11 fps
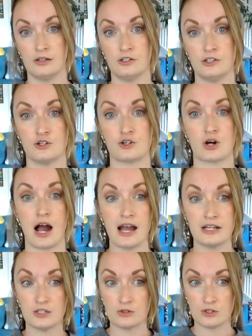to
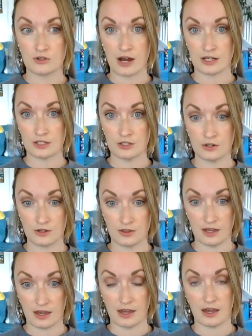try to address your
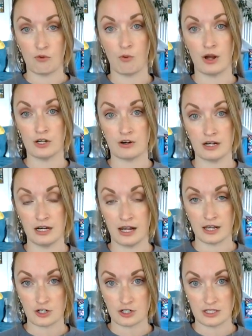thinking when you're in an
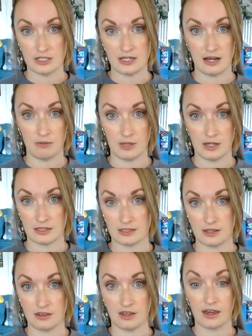anxious state because the
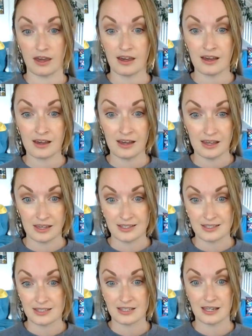thinking
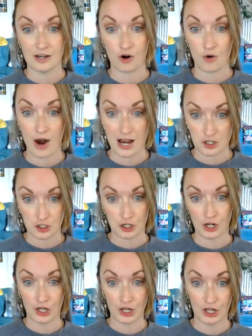is irrational.